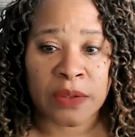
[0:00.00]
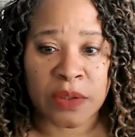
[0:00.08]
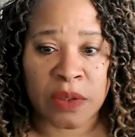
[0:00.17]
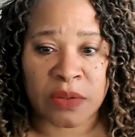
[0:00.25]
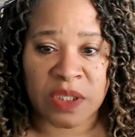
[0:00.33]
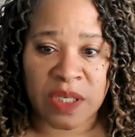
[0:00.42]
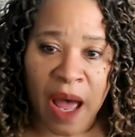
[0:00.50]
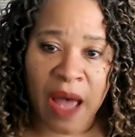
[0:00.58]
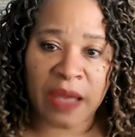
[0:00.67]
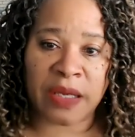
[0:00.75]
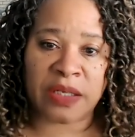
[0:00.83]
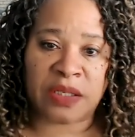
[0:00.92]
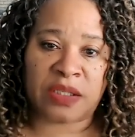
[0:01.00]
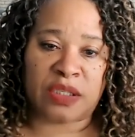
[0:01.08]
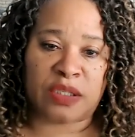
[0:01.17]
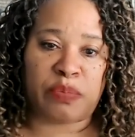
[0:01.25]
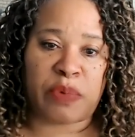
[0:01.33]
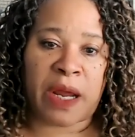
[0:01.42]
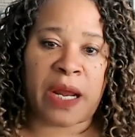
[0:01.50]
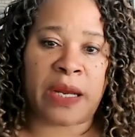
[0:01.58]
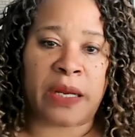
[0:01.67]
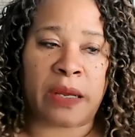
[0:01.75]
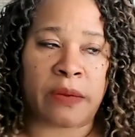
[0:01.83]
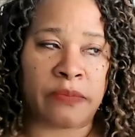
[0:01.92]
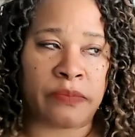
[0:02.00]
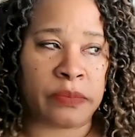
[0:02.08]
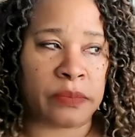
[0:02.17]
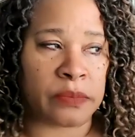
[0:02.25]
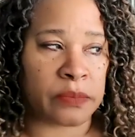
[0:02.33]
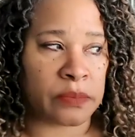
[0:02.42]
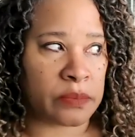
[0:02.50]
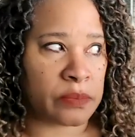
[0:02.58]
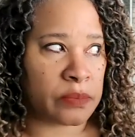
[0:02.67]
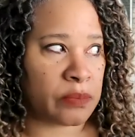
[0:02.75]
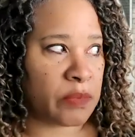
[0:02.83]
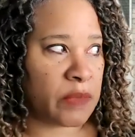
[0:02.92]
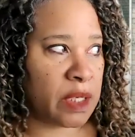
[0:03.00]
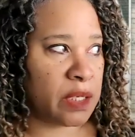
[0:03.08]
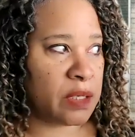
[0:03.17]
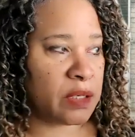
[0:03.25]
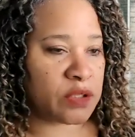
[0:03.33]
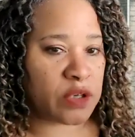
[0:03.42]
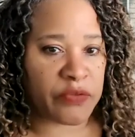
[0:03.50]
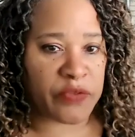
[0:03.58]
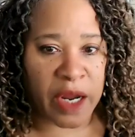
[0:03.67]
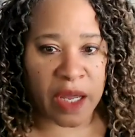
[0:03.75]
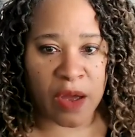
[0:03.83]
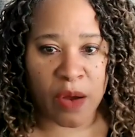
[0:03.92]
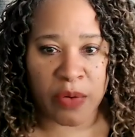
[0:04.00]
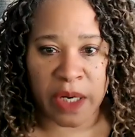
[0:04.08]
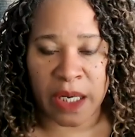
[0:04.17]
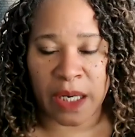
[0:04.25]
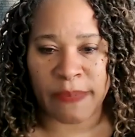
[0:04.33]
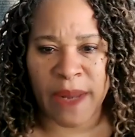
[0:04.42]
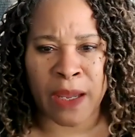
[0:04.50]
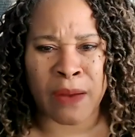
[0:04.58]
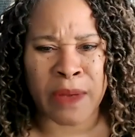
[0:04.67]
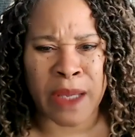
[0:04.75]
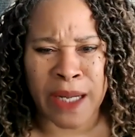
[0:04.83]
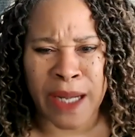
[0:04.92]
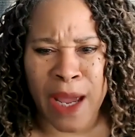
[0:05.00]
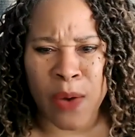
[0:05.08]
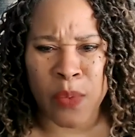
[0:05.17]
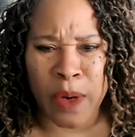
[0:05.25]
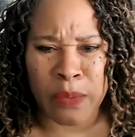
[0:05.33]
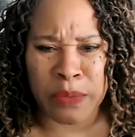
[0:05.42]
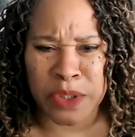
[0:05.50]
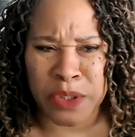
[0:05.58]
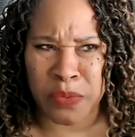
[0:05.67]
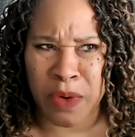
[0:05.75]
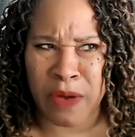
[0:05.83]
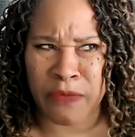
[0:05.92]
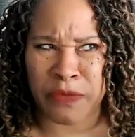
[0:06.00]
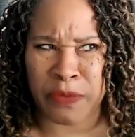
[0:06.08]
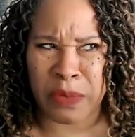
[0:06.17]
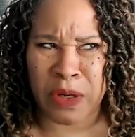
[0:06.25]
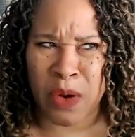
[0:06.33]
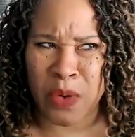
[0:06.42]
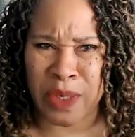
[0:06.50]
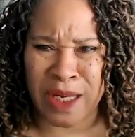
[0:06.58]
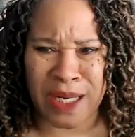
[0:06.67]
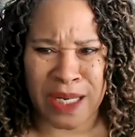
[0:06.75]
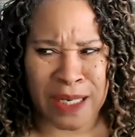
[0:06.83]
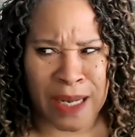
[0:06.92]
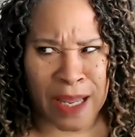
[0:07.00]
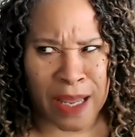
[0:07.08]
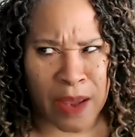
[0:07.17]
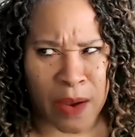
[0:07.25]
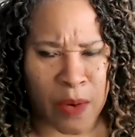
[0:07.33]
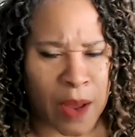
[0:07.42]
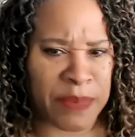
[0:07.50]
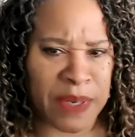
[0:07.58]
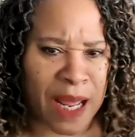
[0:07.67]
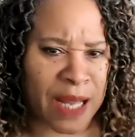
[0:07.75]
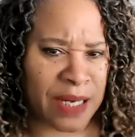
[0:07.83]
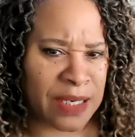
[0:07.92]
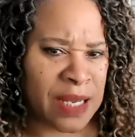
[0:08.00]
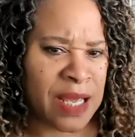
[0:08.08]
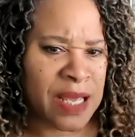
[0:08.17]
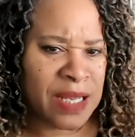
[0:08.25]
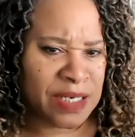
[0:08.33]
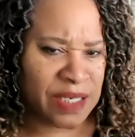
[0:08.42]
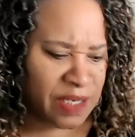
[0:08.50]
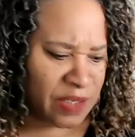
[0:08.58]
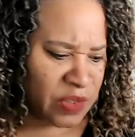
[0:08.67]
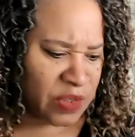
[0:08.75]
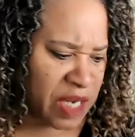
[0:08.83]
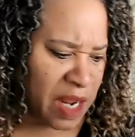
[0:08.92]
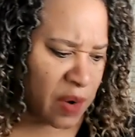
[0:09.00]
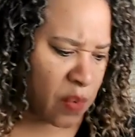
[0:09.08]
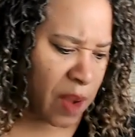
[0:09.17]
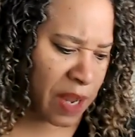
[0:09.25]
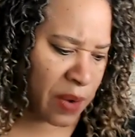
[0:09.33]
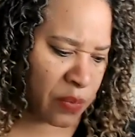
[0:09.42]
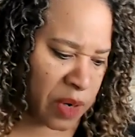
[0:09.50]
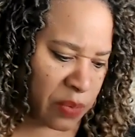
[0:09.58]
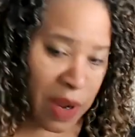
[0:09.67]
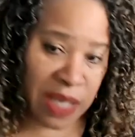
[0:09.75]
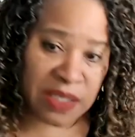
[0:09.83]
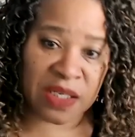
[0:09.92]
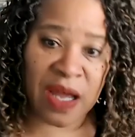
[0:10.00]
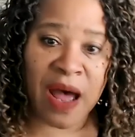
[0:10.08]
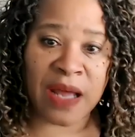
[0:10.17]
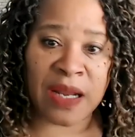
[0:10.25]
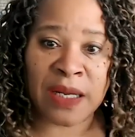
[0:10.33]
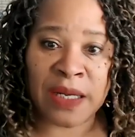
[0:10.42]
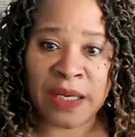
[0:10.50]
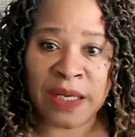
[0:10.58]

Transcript: So Scott gets this bright idea. Hmm. He looks over at Cody and I'm like, okay, now what would you want from Cody now? I mean, I didn't understand quite what why Scott